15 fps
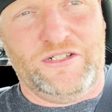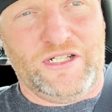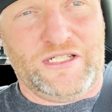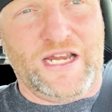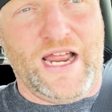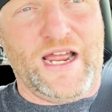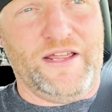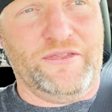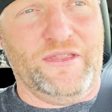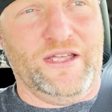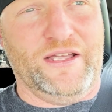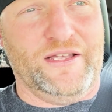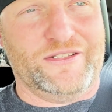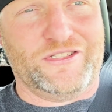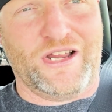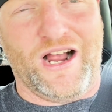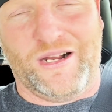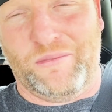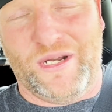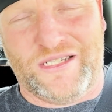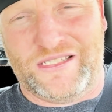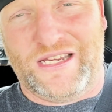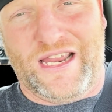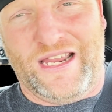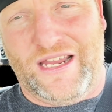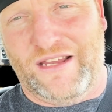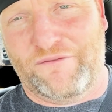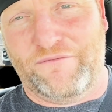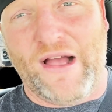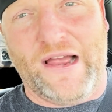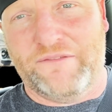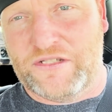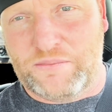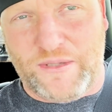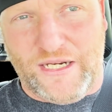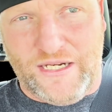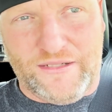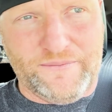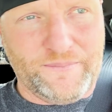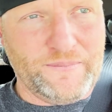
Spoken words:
just had the stock Mustang 5-speed.